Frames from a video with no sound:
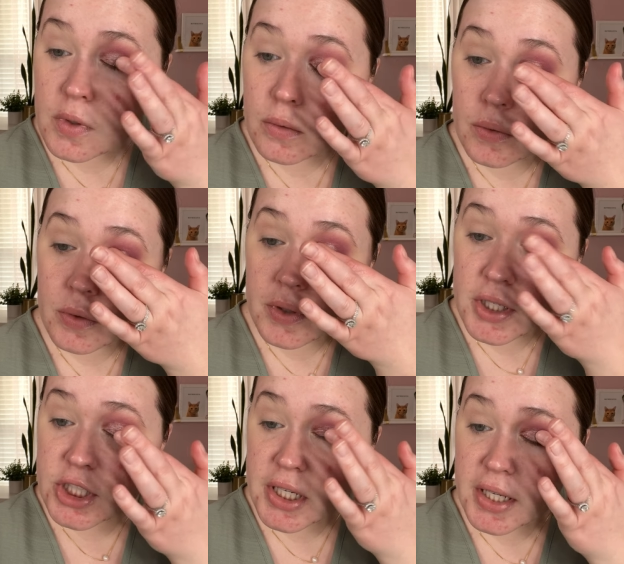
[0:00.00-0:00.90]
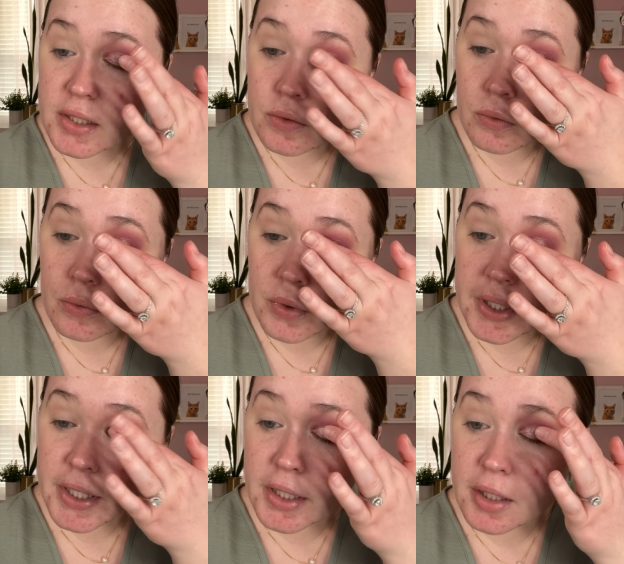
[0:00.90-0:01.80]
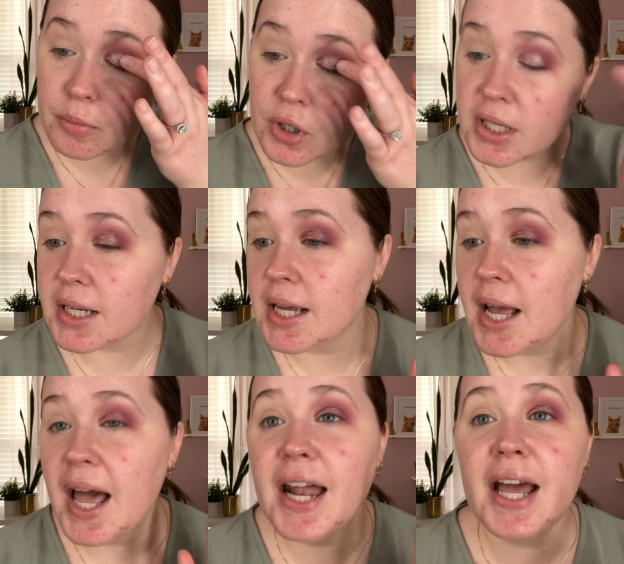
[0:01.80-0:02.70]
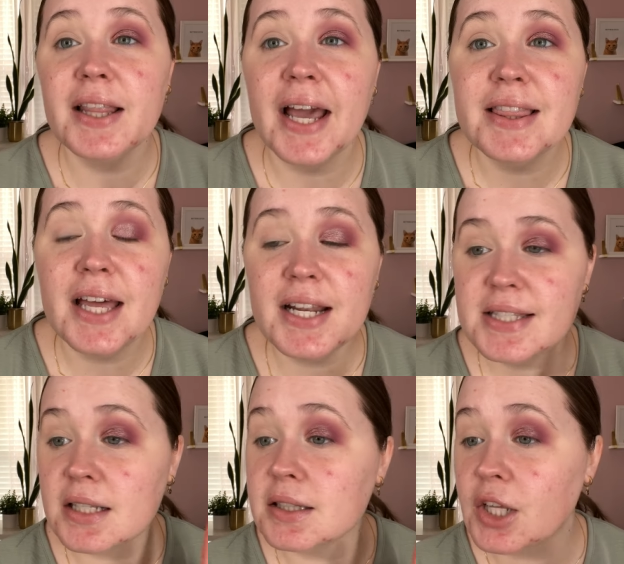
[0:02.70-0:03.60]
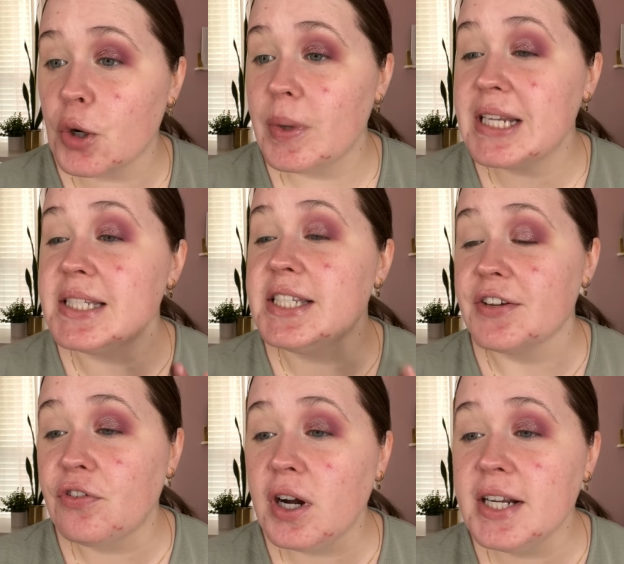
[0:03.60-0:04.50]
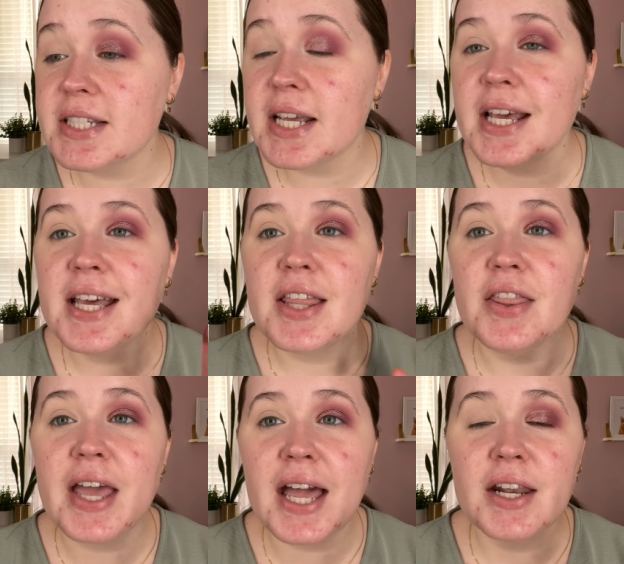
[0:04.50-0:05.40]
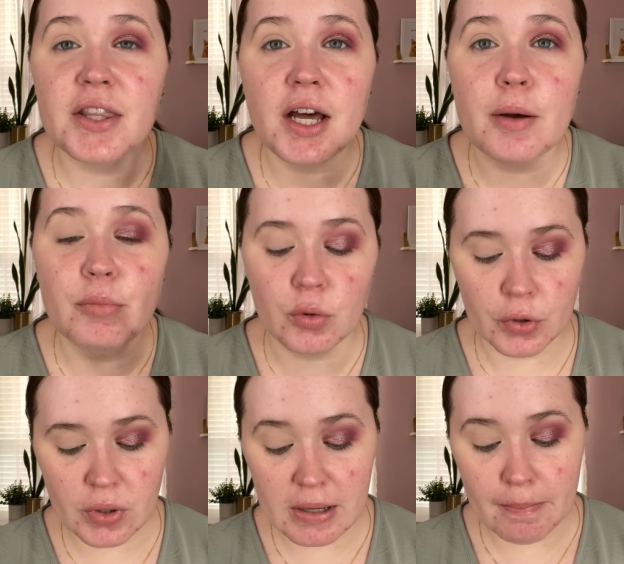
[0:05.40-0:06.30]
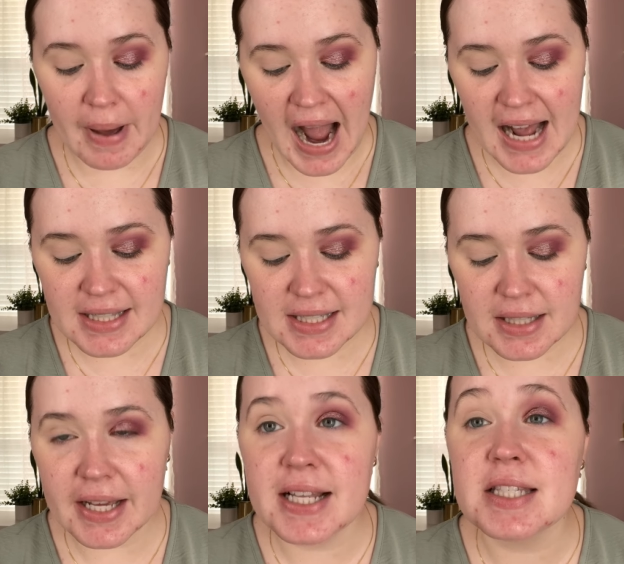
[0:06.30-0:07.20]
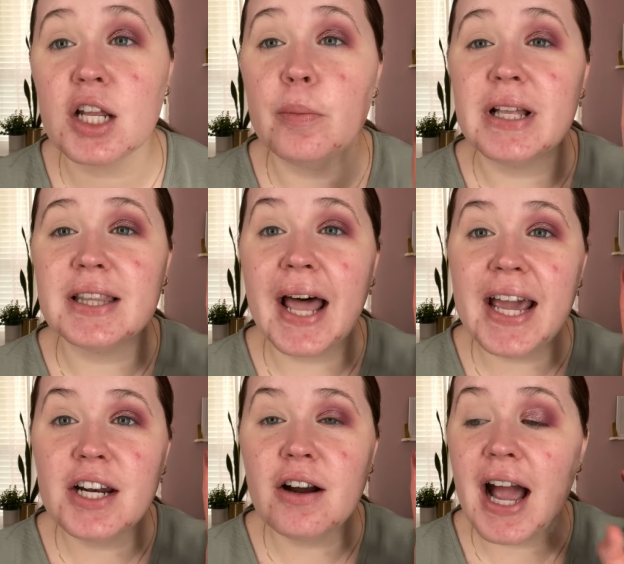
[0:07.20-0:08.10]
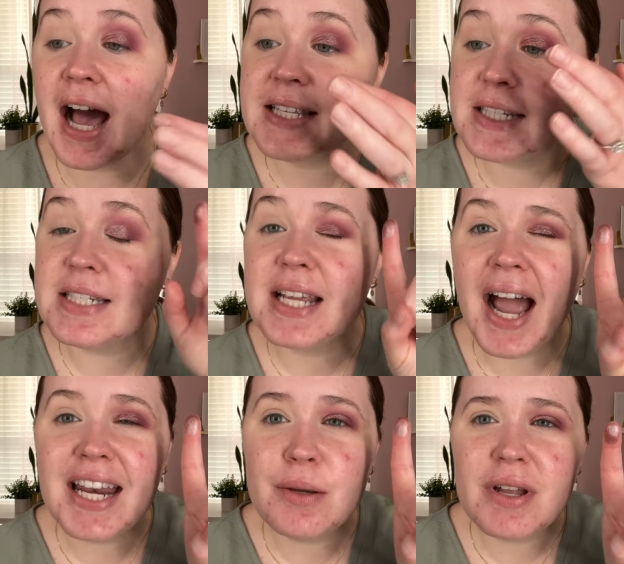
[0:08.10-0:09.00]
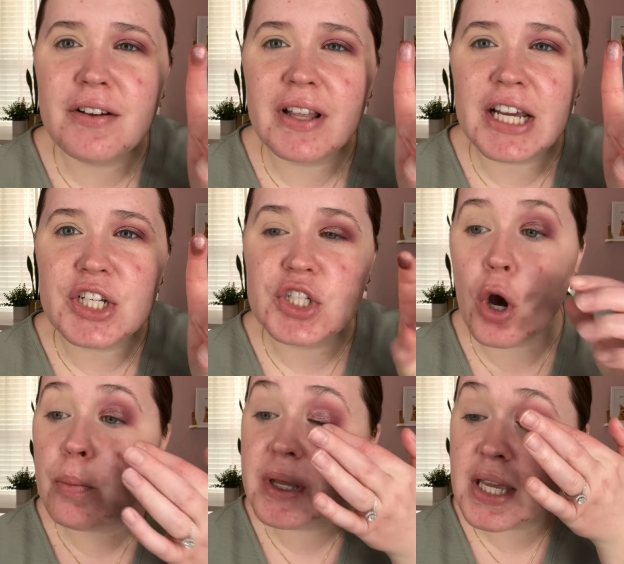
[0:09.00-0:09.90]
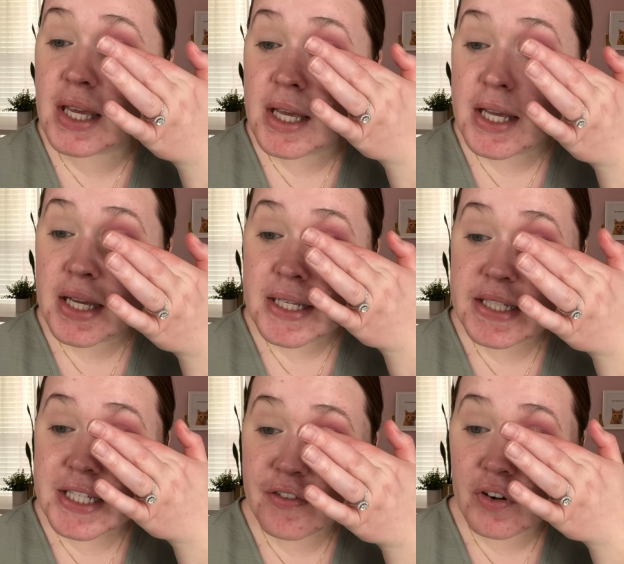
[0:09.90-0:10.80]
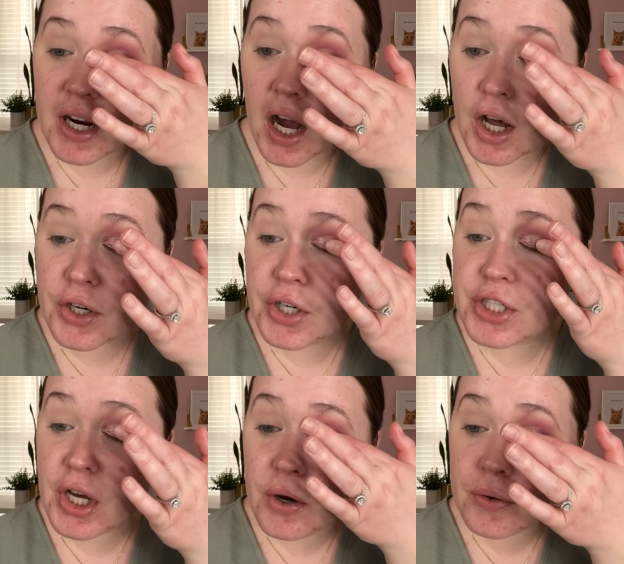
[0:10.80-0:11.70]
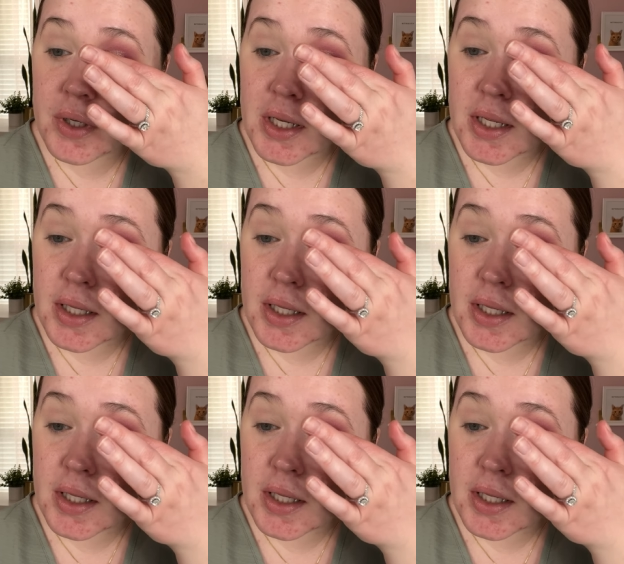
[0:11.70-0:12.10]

Ooh, this shade is really pretty. And I like that it's a little bit different than the maroony mattes. Like it's a little bit lighter. It has a tiny bit of like a taupey different undertone.